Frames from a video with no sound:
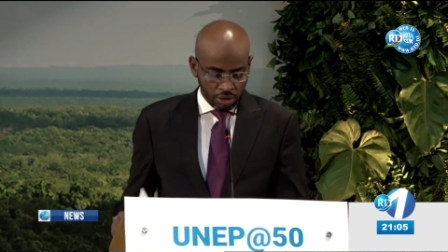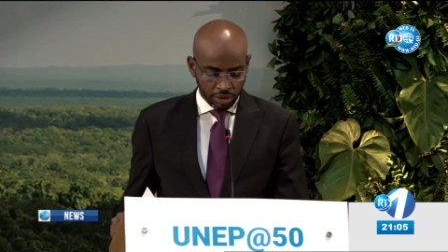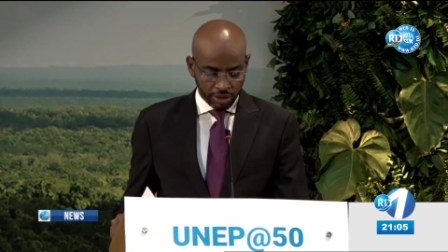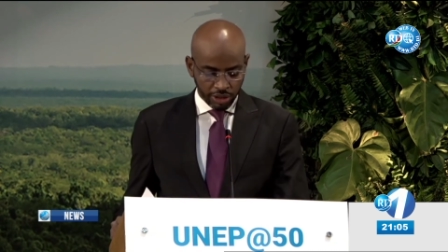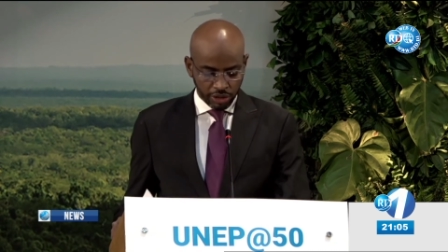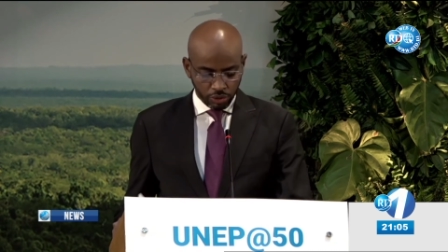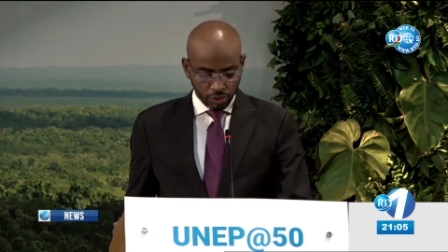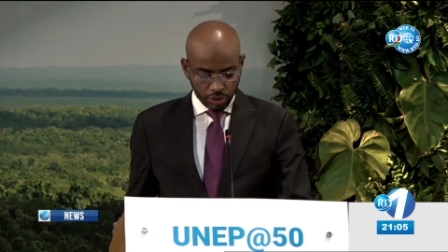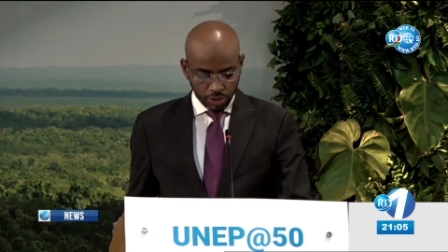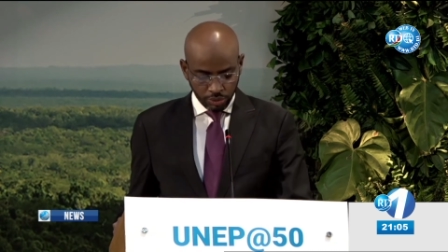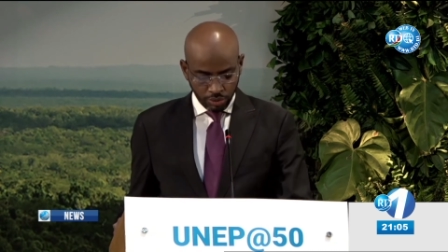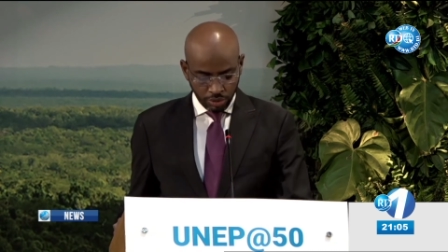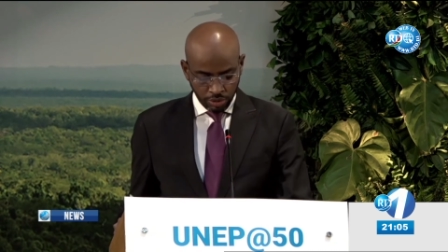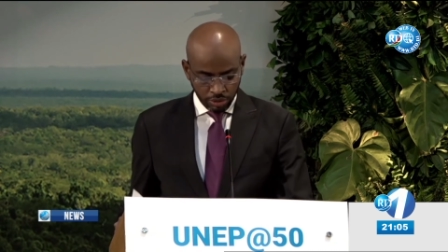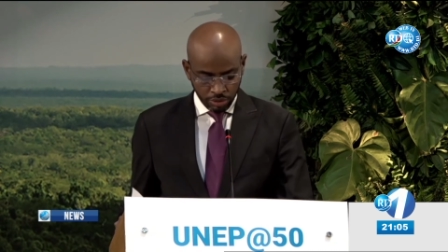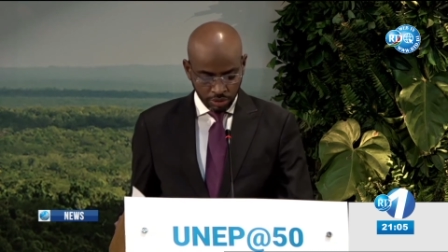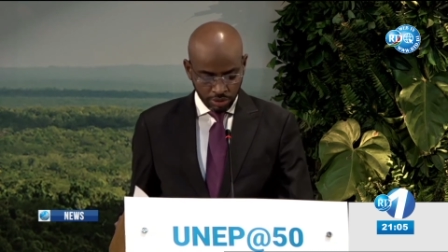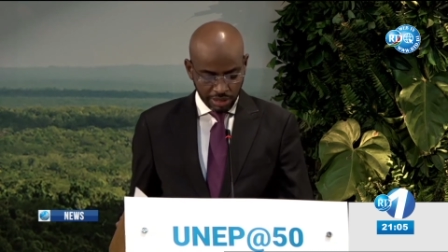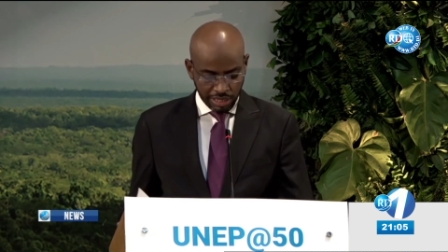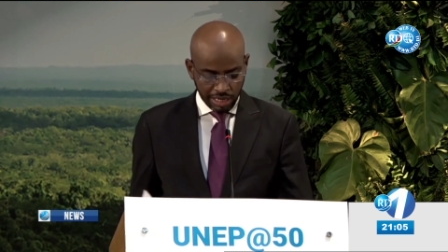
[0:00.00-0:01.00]
in
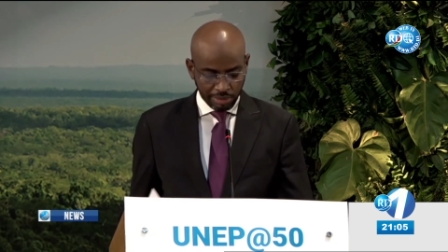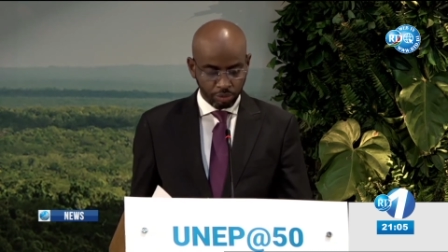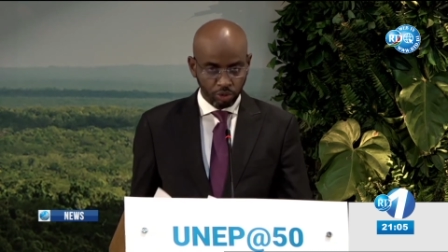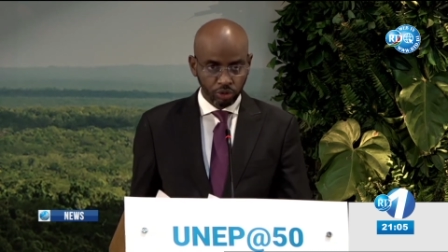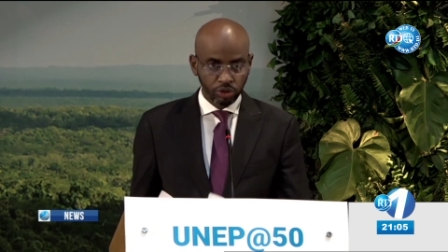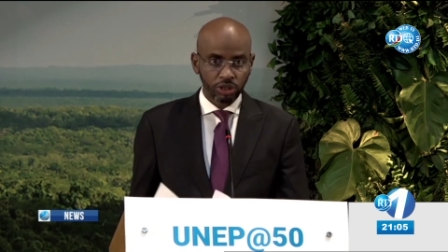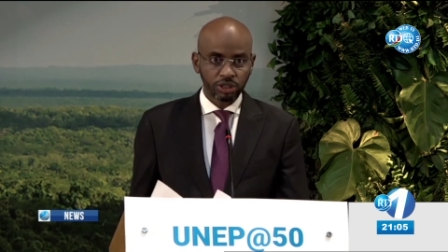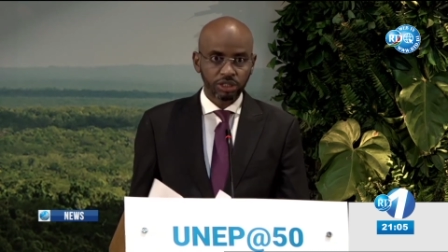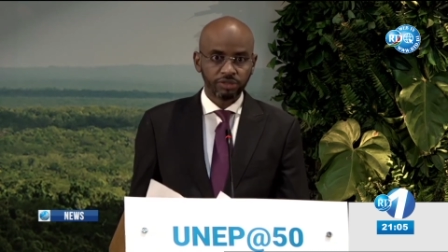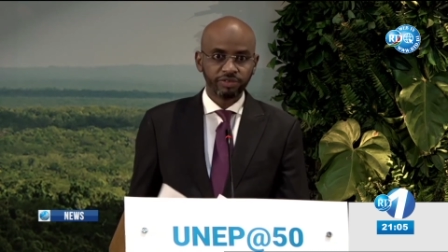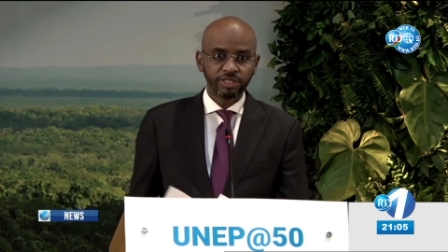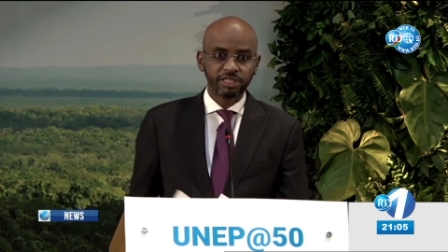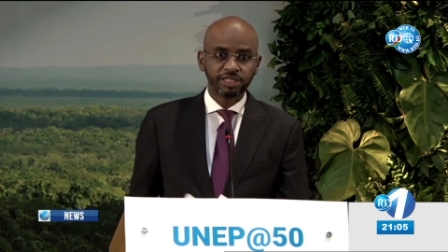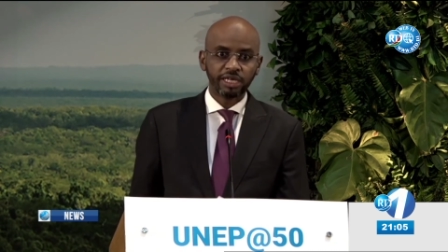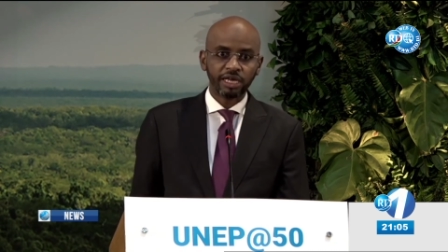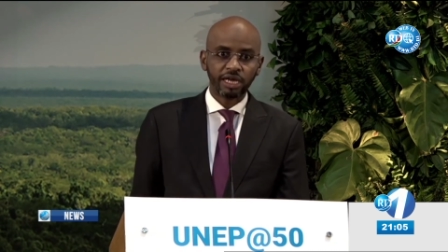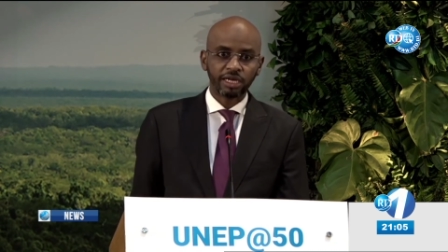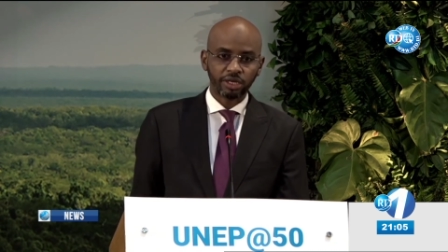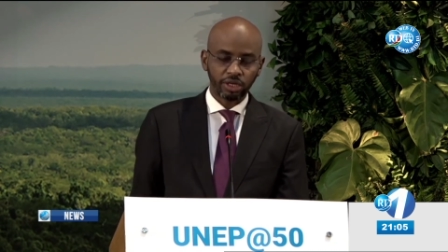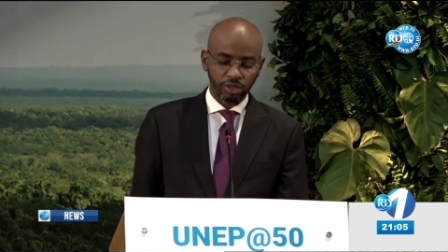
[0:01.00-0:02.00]
favor of uh,
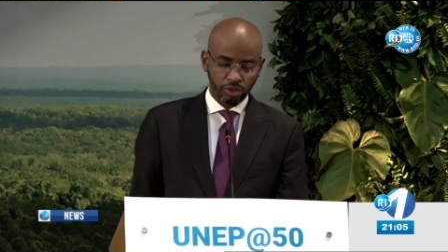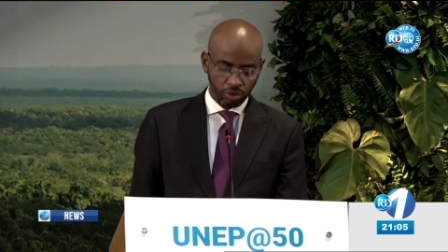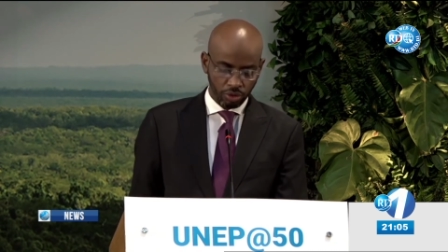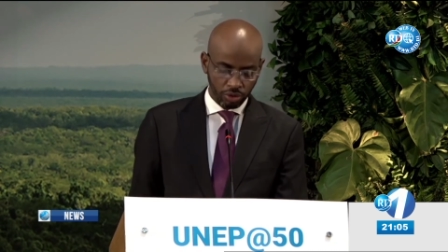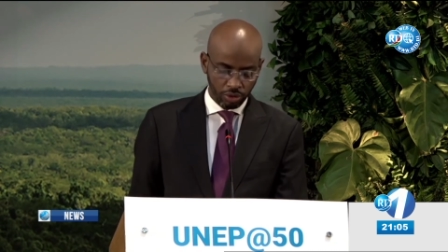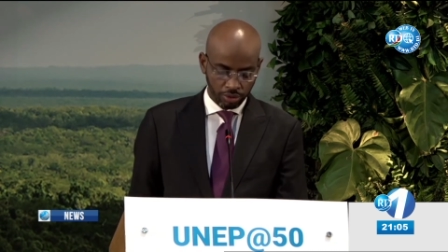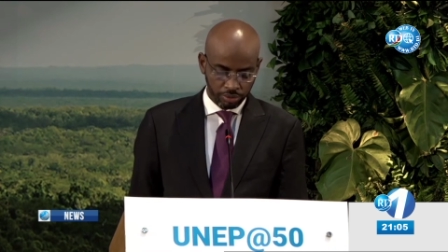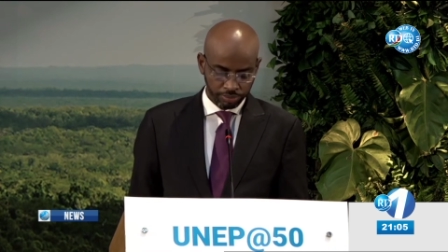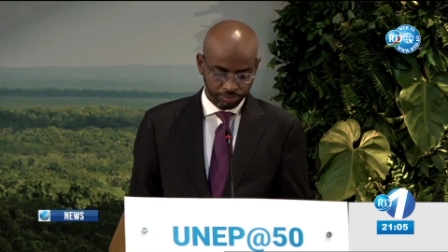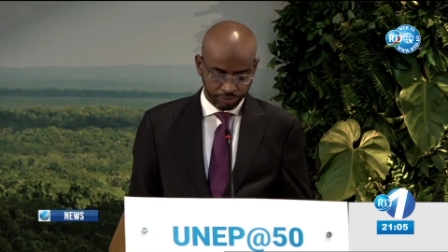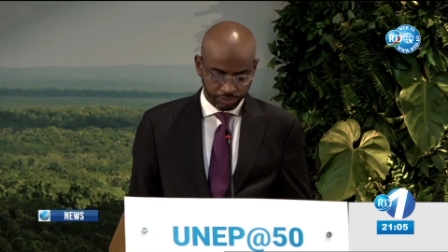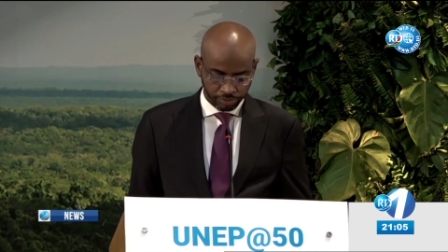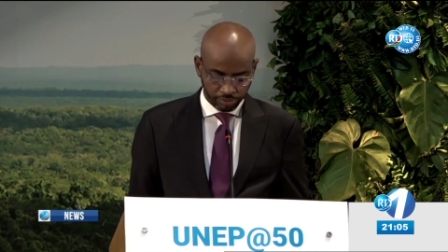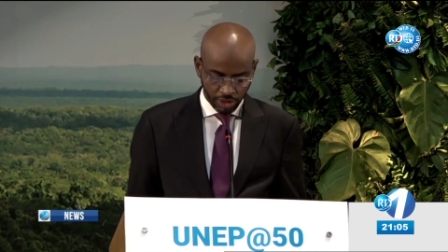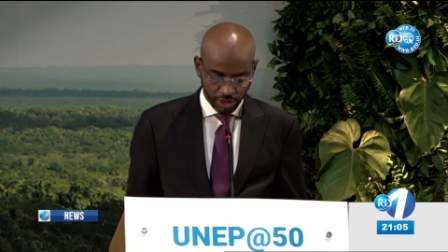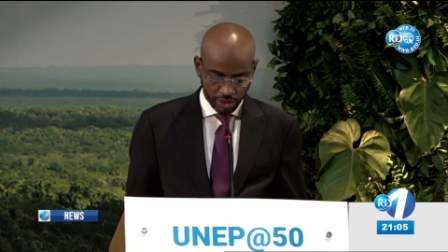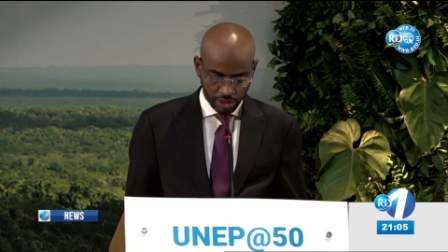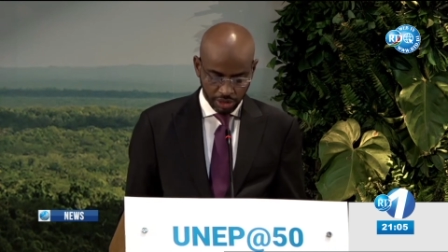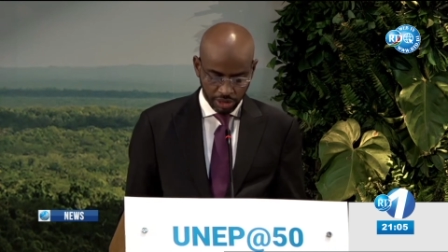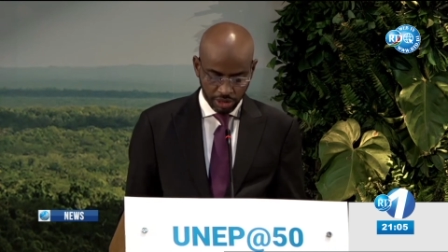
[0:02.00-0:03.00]
protecting
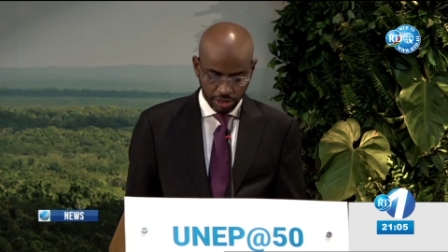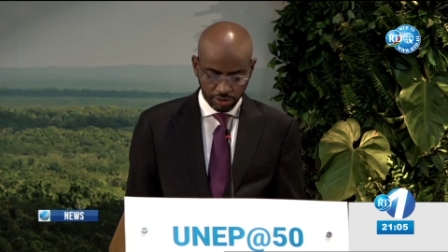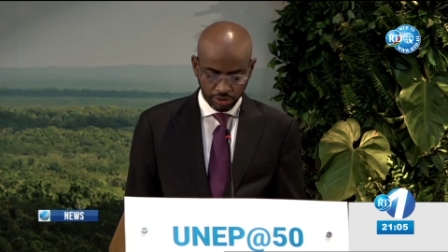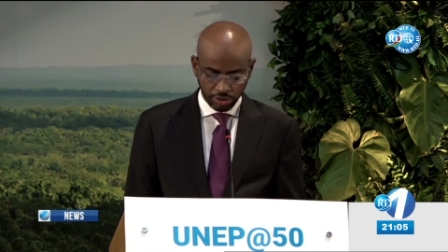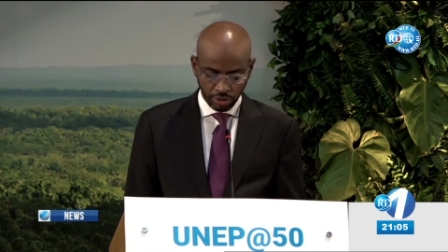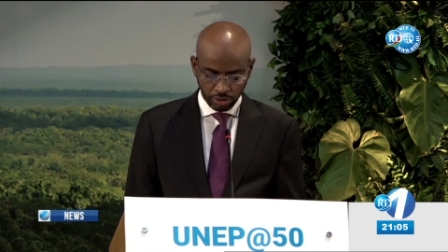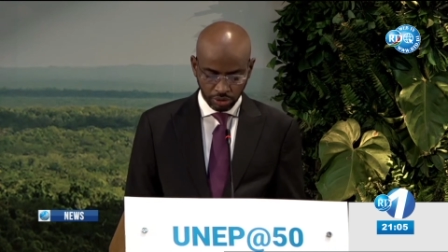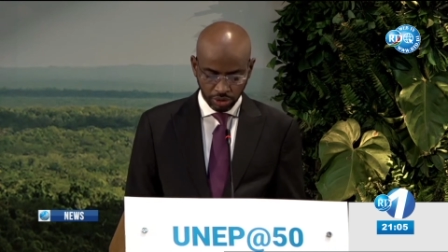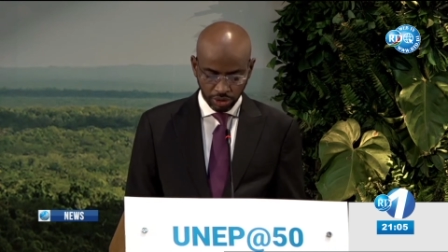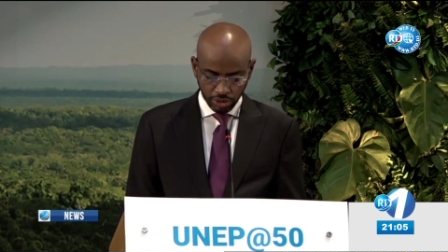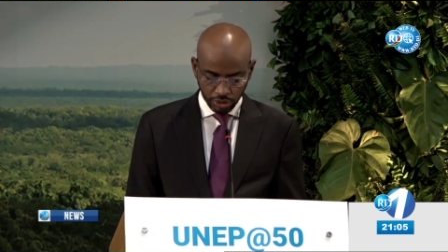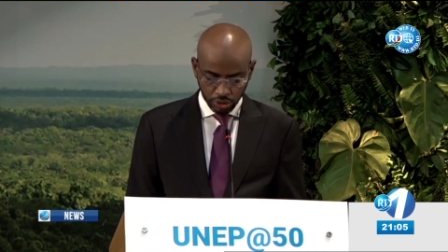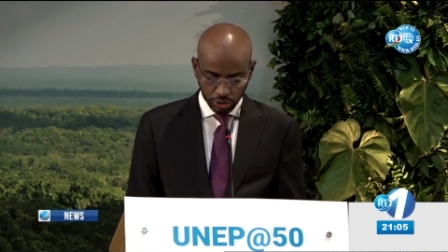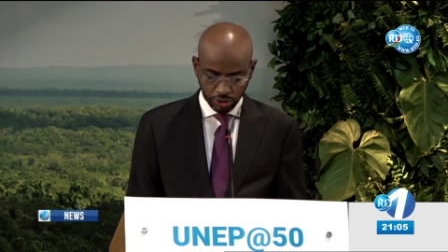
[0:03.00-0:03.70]
our uh,